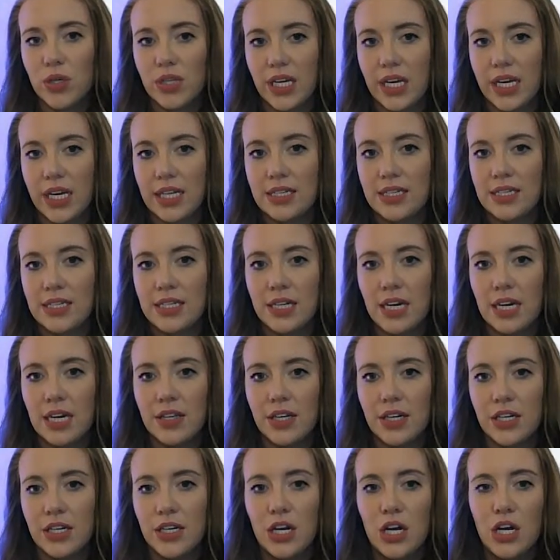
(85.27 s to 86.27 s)
LANs
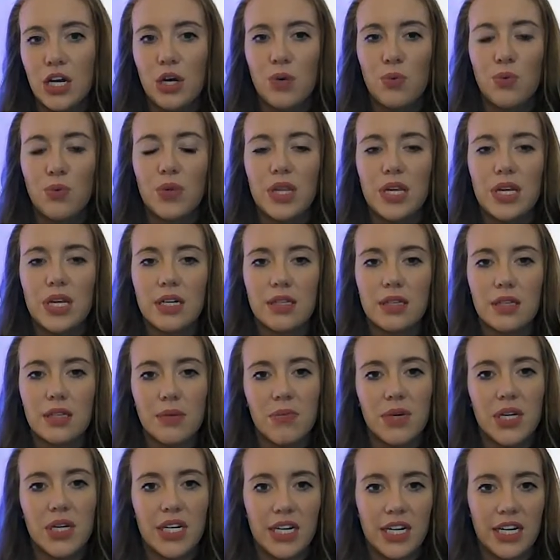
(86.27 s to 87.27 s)
together within a
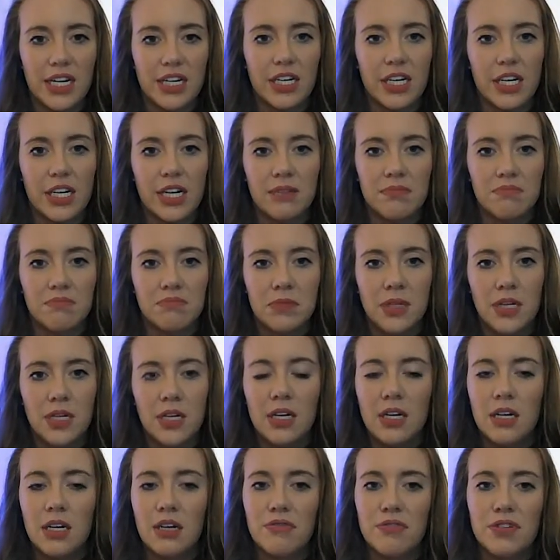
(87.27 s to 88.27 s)
limited area.
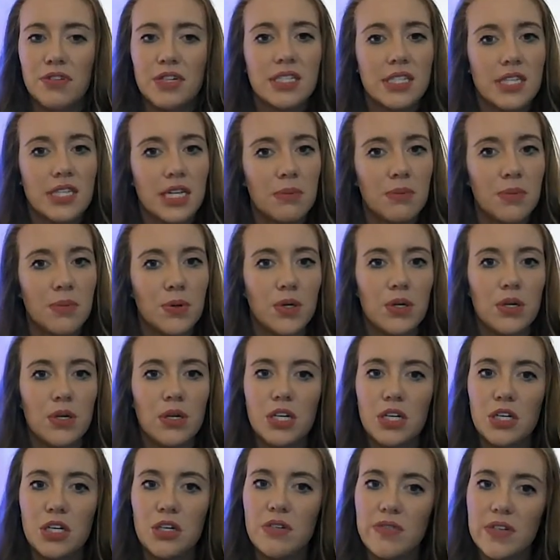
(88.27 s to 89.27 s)
For example,
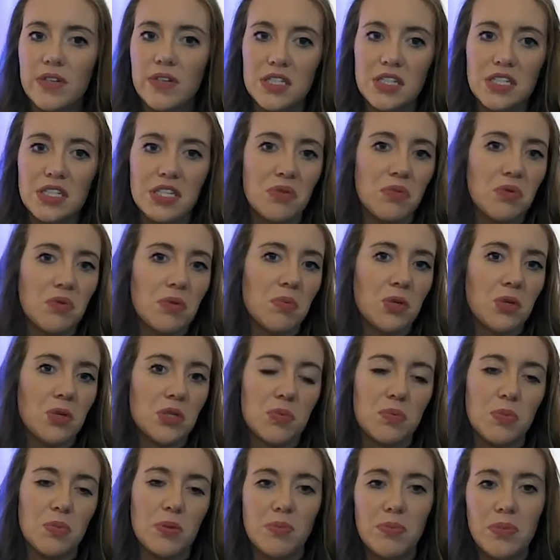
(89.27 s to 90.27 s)
a university with
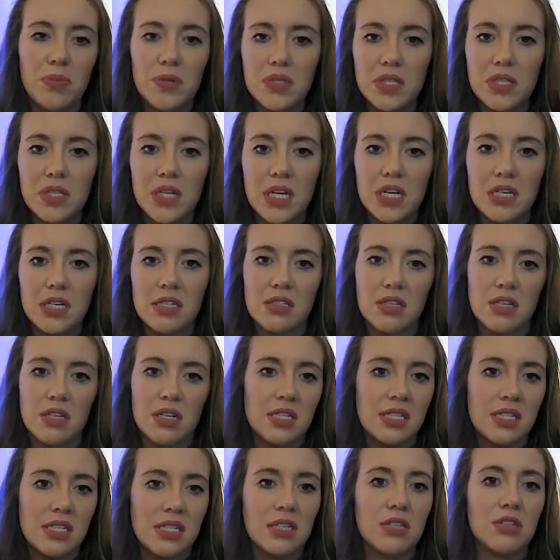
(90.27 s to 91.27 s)
multiple buildings on
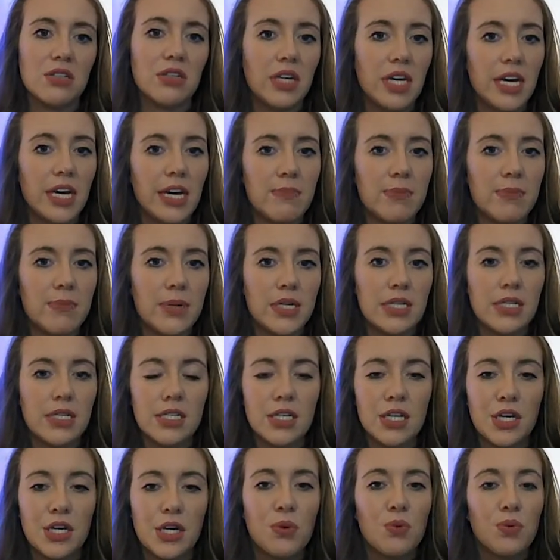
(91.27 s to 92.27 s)
a single
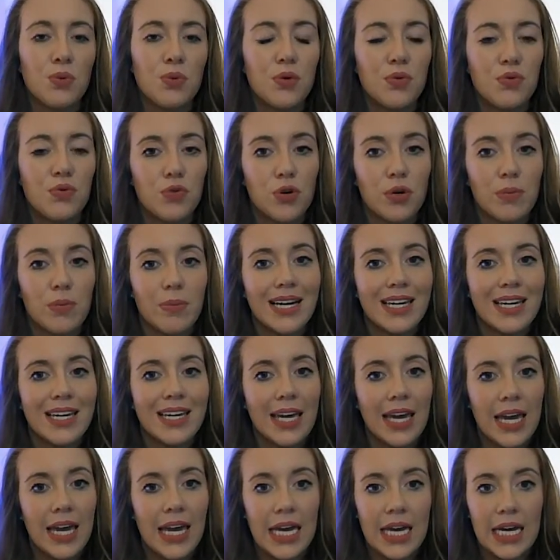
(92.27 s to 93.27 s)
campus would form a
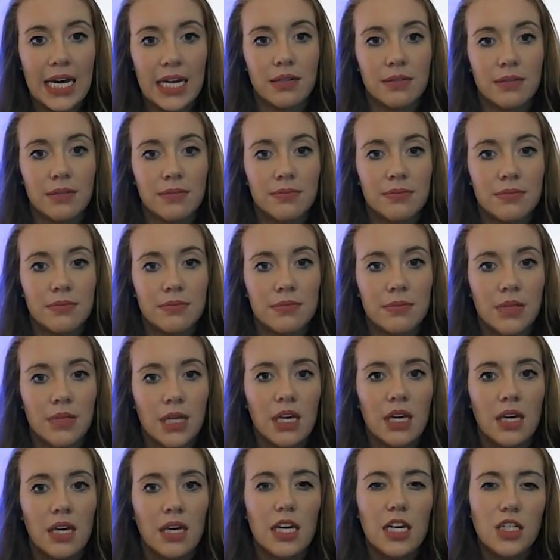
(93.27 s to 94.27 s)
CAN.
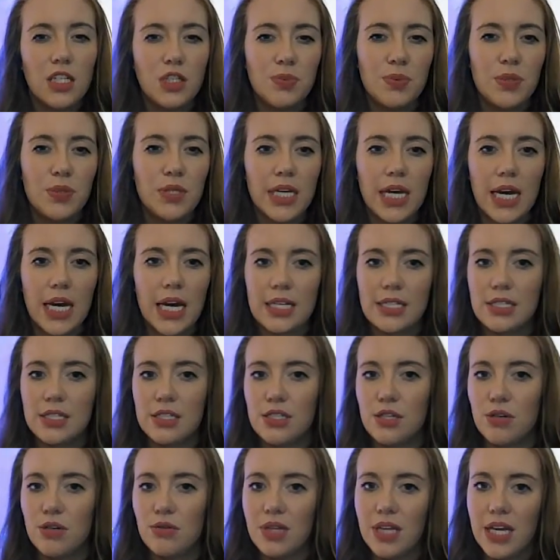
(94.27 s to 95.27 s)
Each building has
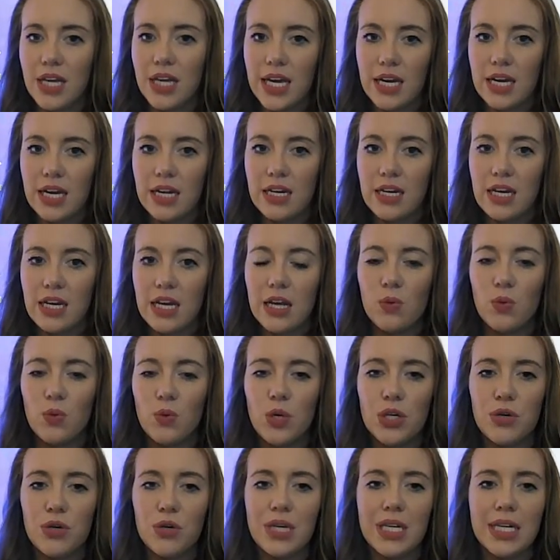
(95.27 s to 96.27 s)
its own LAN, and
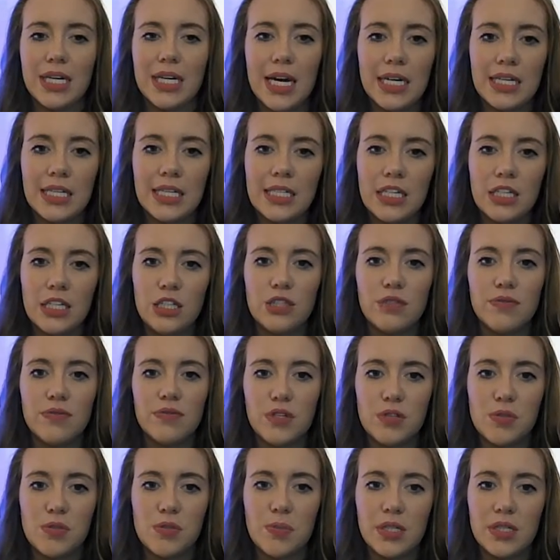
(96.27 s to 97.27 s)
when you connect each of
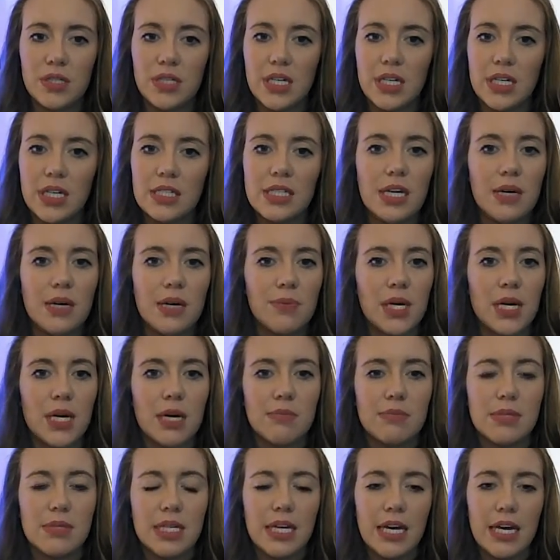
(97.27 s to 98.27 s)
those buildings, it
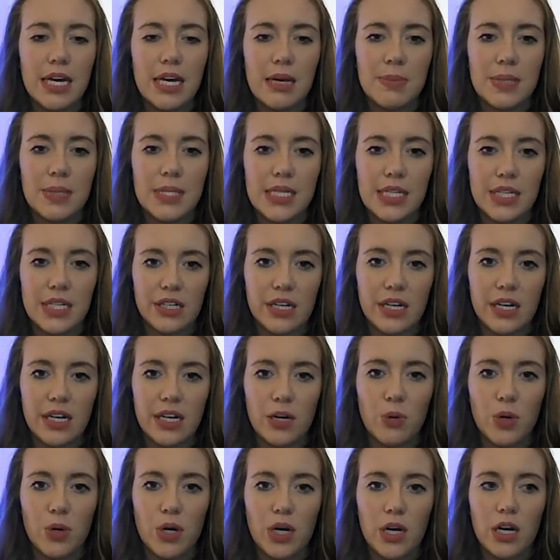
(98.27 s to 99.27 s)
becomes a campus area
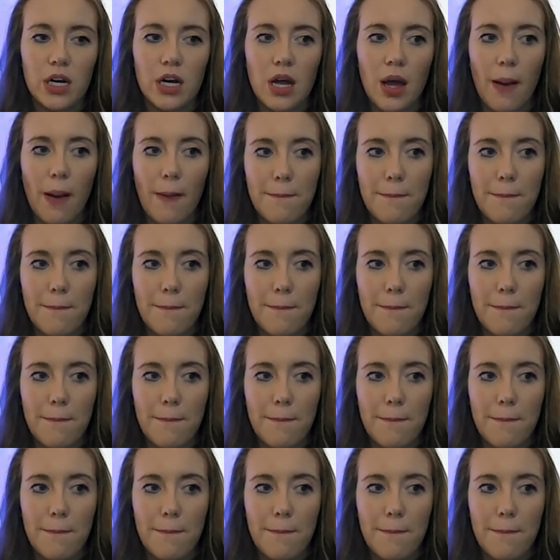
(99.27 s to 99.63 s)
network.